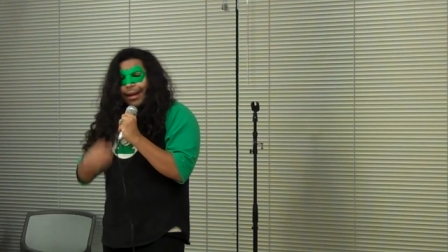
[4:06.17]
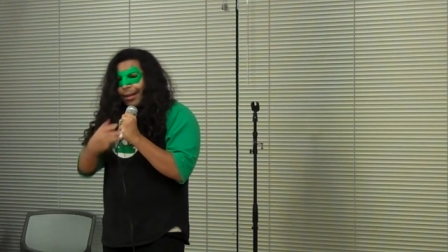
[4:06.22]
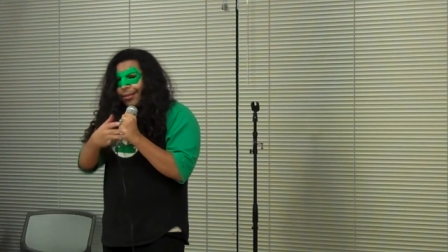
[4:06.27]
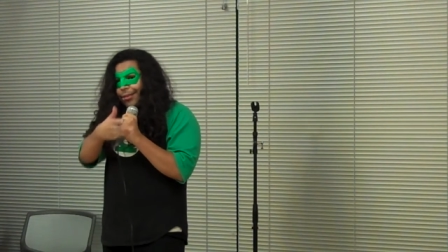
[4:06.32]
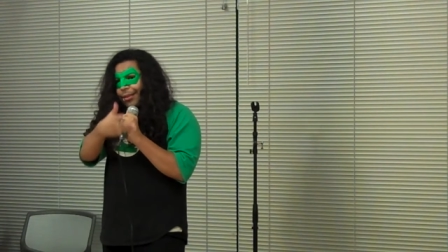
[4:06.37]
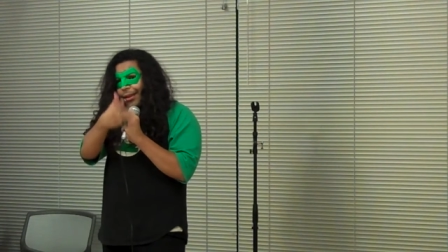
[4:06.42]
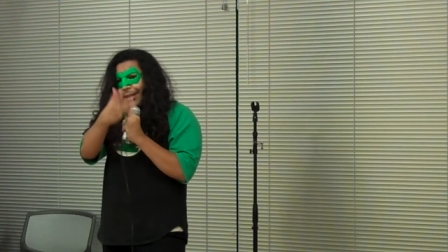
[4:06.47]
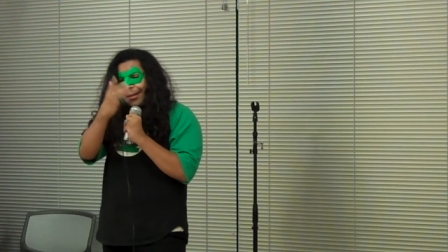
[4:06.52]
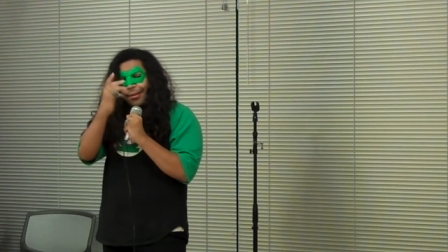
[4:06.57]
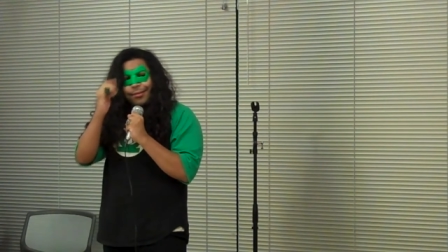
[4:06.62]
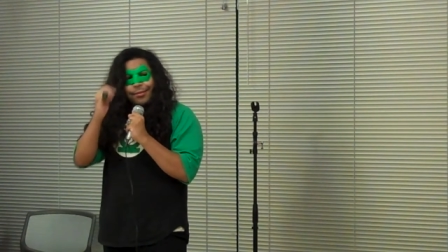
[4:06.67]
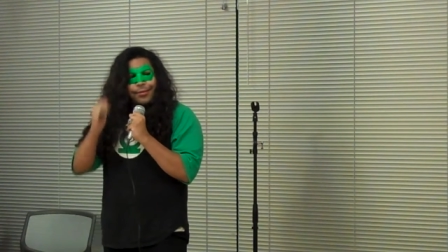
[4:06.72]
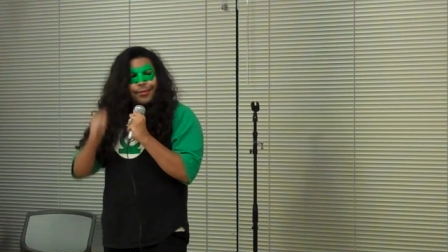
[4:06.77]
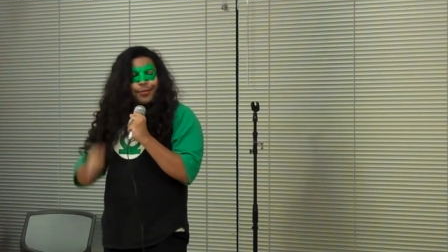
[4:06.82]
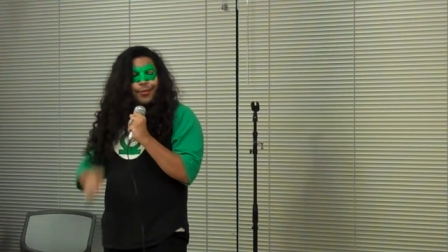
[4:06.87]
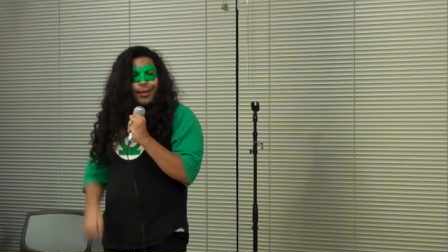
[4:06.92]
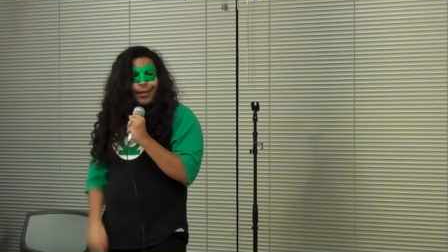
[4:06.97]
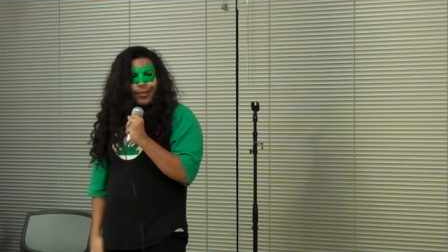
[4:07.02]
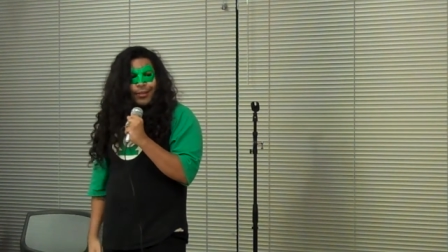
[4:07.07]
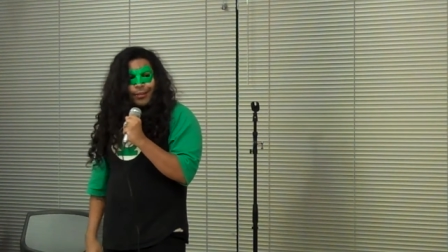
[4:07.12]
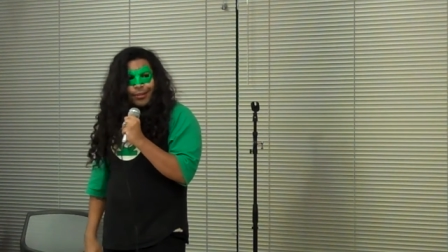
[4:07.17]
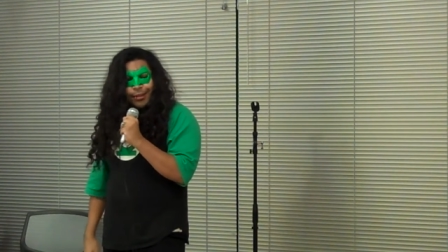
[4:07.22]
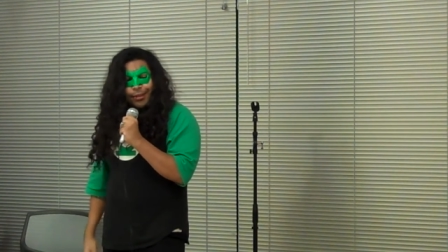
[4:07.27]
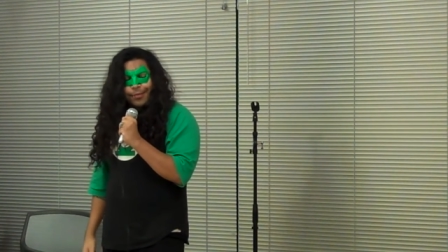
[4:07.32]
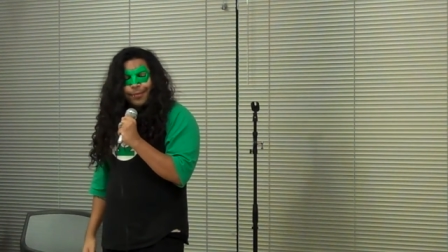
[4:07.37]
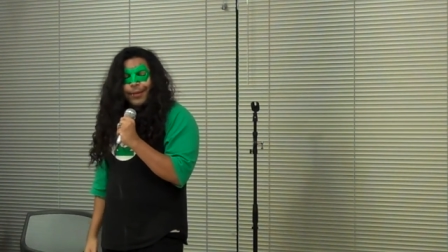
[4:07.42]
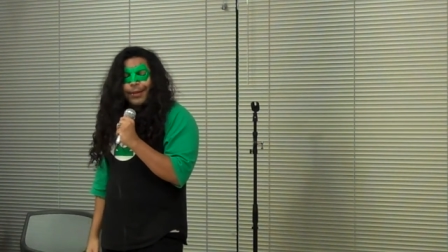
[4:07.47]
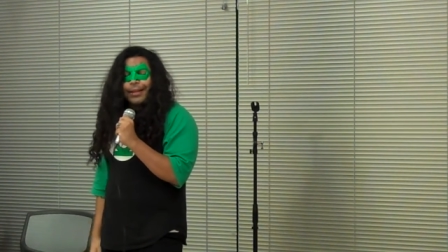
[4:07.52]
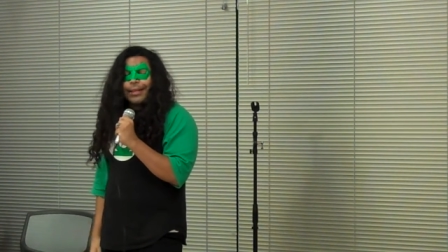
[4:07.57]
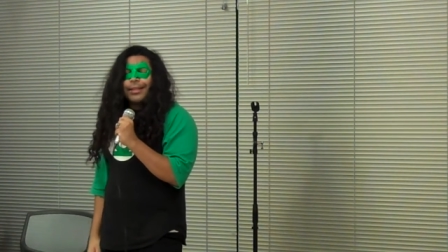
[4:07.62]
Yes, and if you want to see
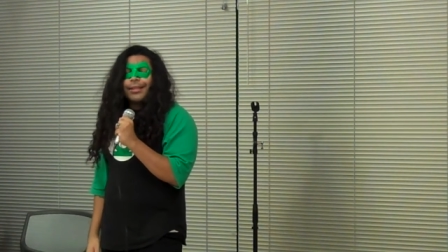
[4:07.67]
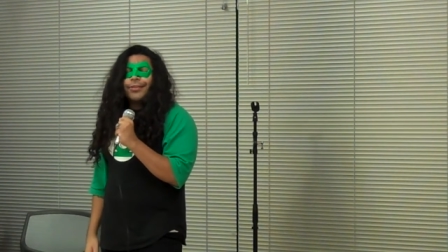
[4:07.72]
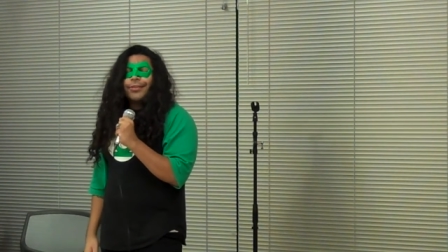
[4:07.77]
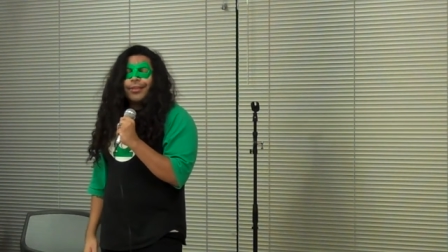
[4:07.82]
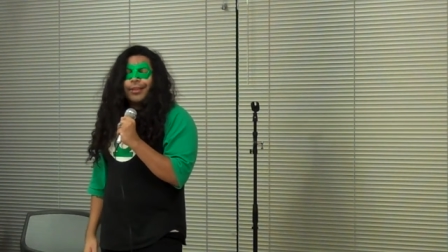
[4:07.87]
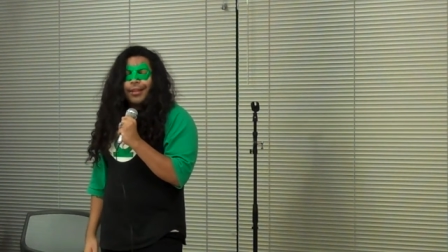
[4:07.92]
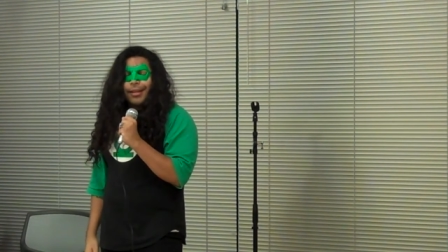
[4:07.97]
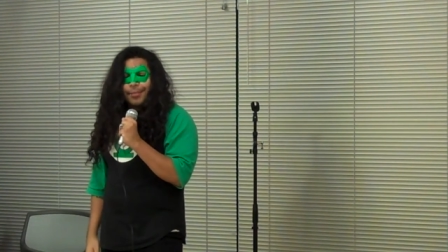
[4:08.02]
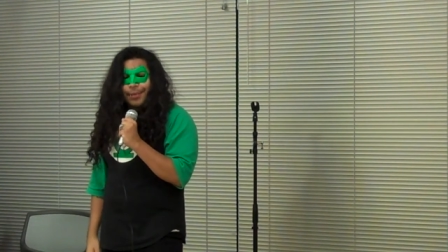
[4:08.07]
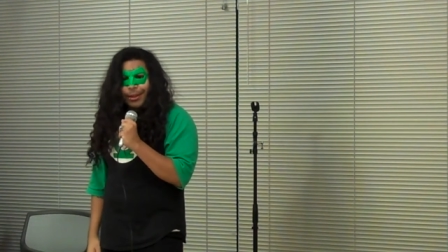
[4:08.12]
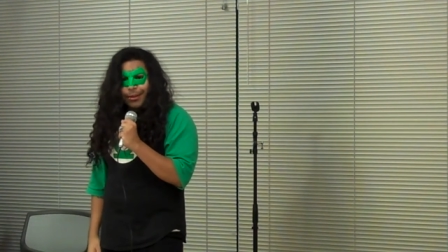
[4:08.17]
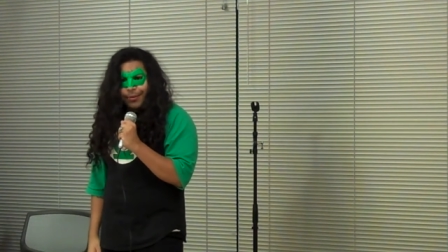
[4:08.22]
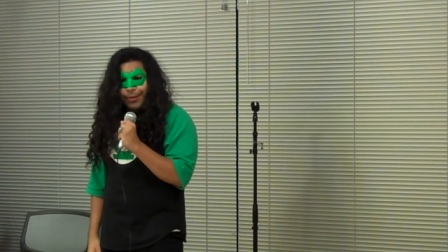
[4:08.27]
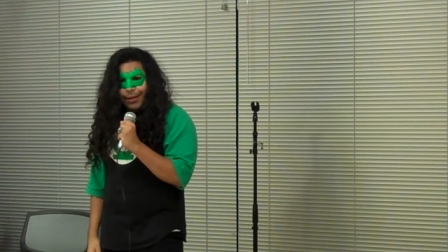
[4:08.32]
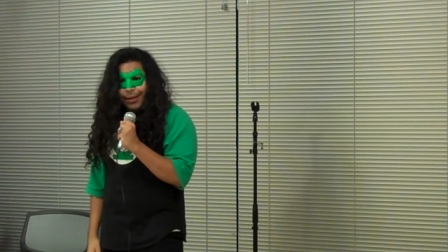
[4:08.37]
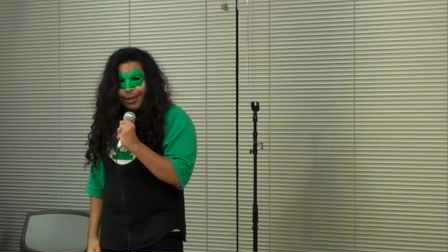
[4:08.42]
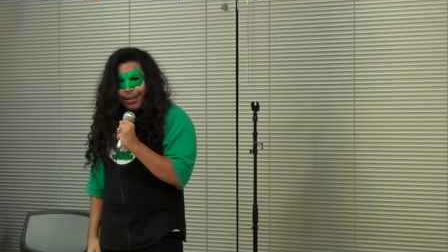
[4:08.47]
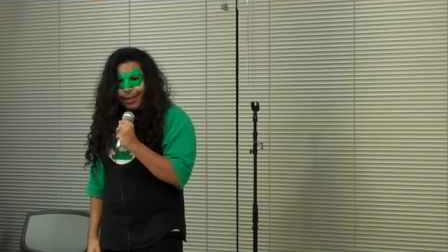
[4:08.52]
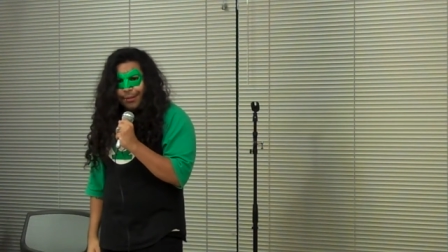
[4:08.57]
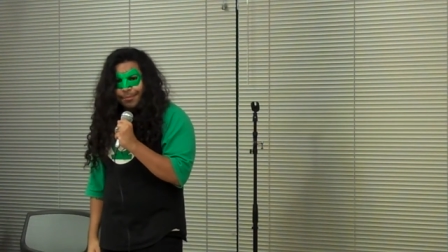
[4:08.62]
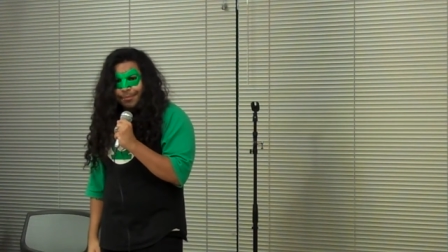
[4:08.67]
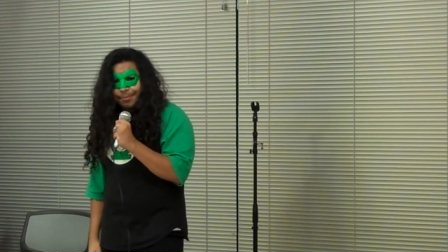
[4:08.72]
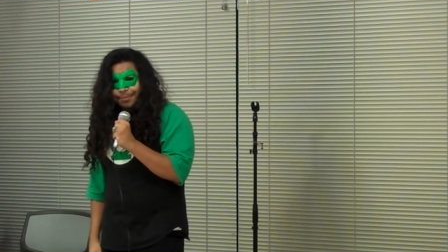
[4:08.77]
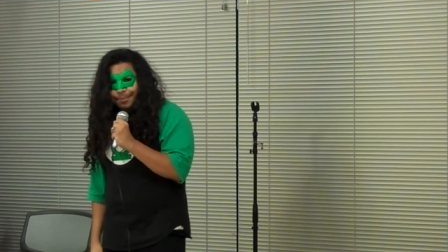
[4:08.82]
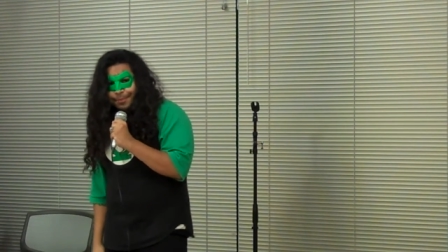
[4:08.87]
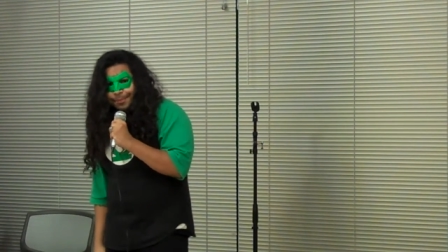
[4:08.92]
something funny, see them at 3 a.m.